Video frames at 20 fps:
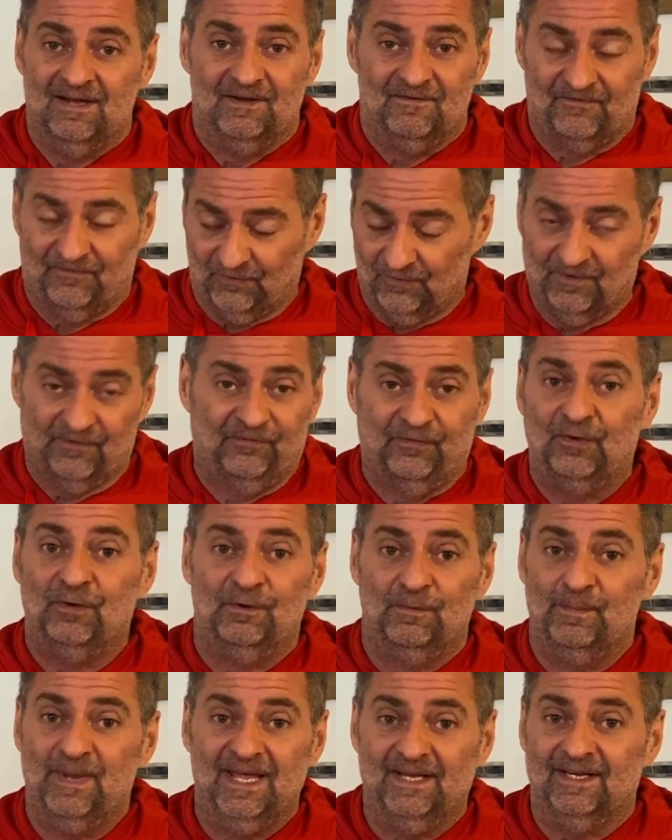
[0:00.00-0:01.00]
for a
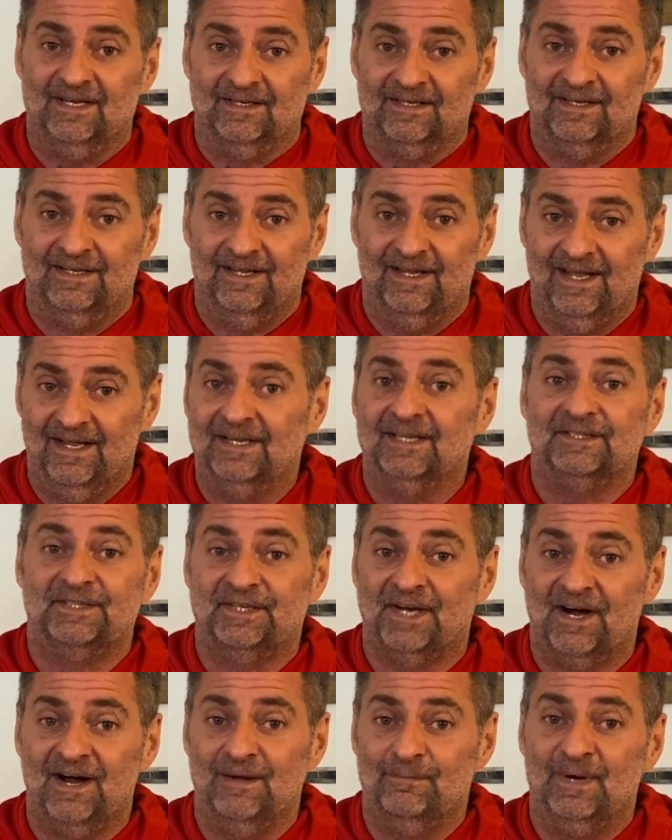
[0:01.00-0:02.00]
full minute. And it's
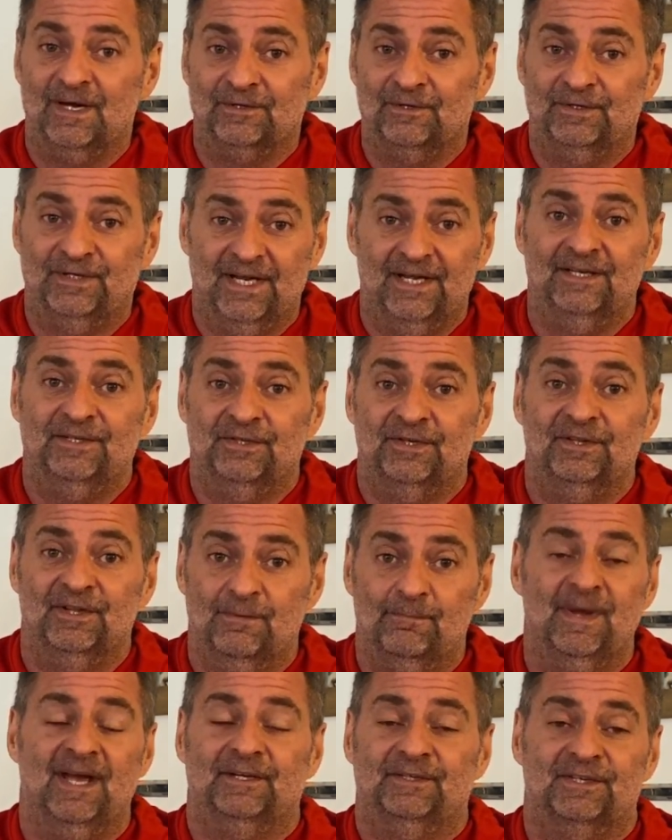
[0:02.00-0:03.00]
time under tension
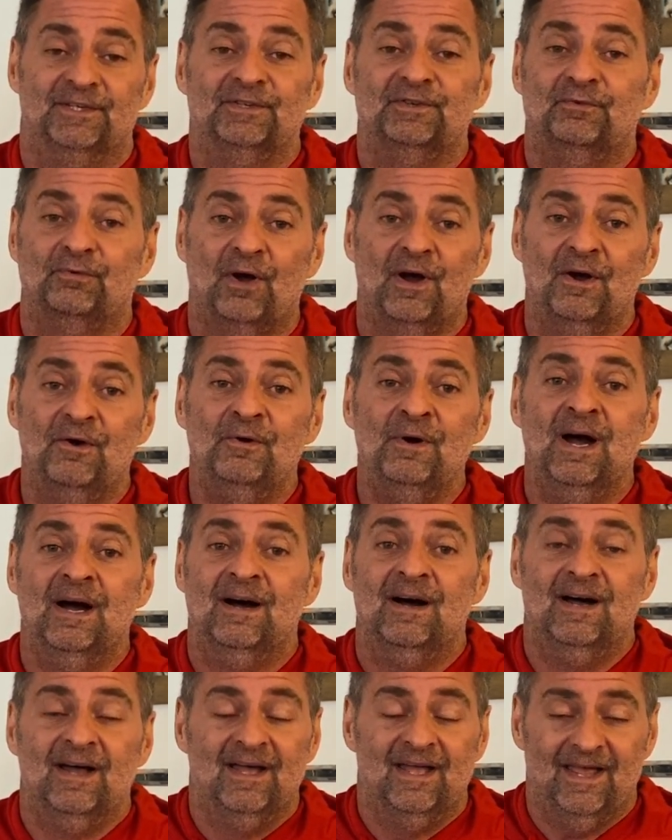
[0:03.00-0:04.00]
that makes us grow
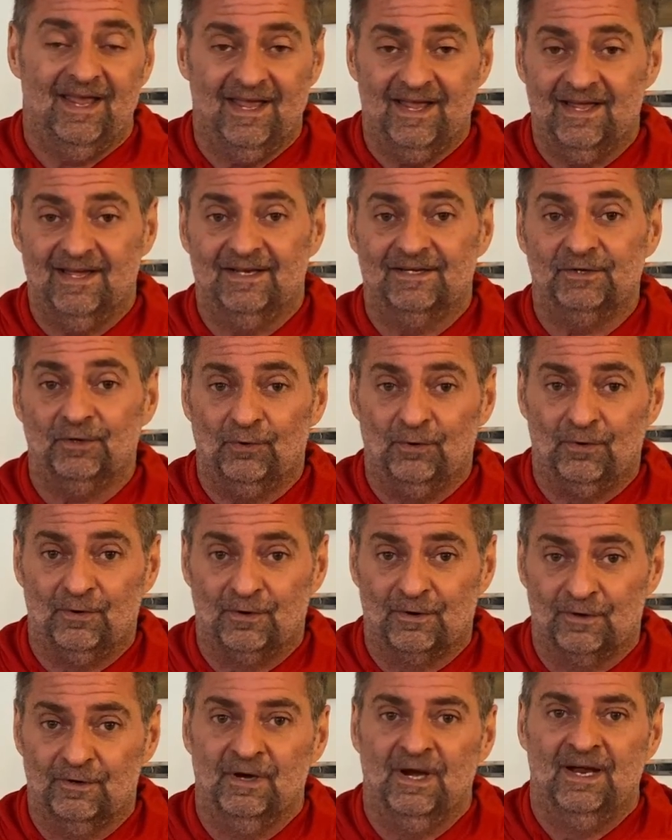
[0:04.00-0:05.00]
and
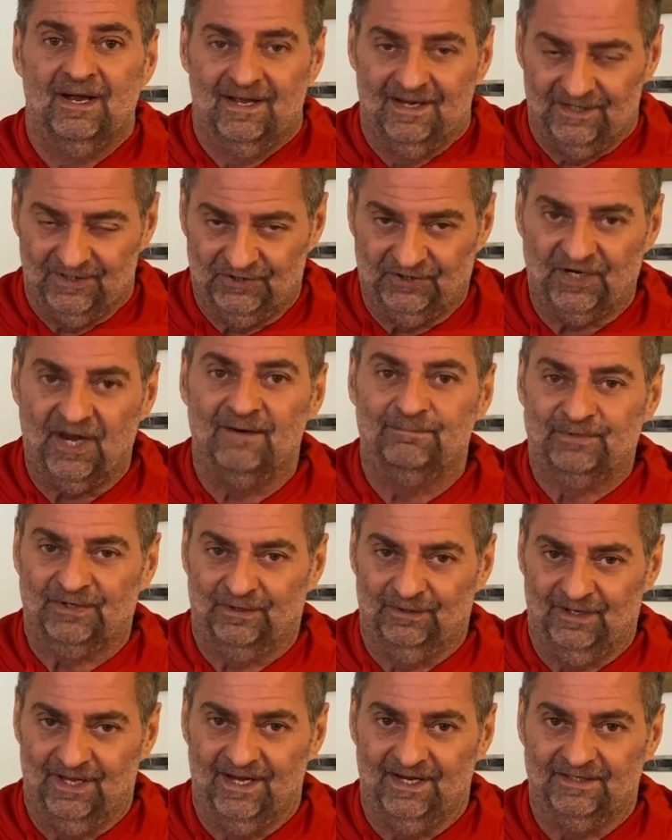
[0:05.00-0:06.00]
or shapes
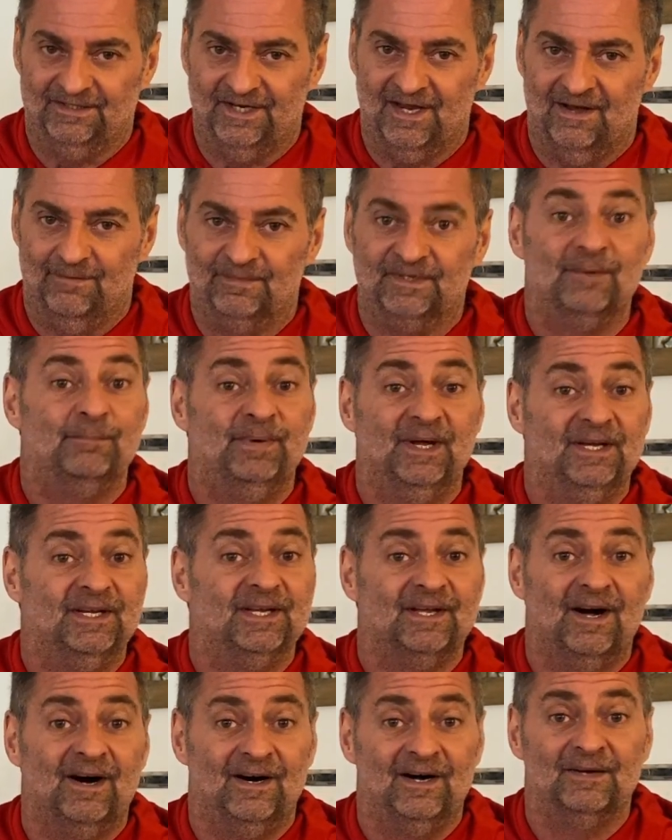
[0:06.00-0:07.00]
our legs up,
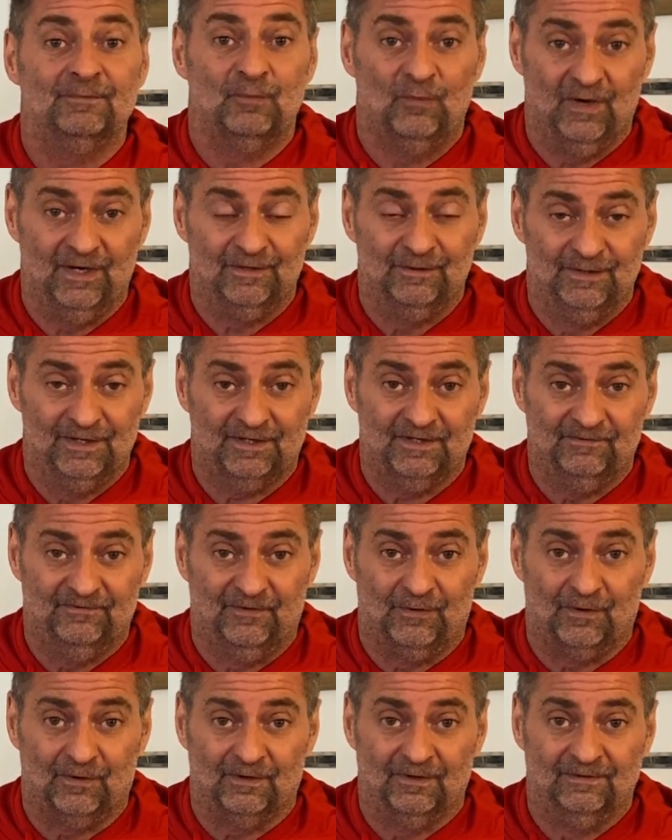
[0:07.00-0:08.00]
depending on what you're looking
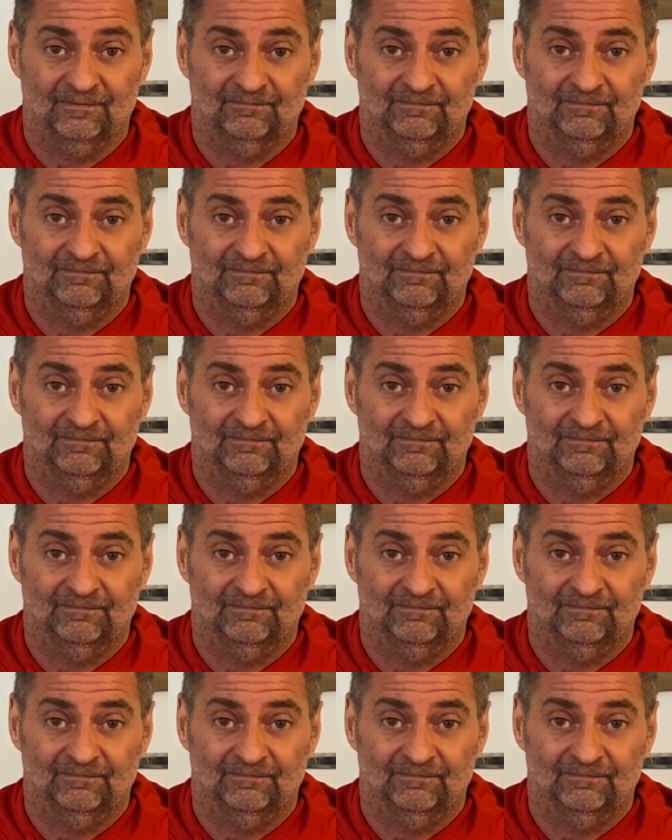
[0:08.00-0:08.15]
for.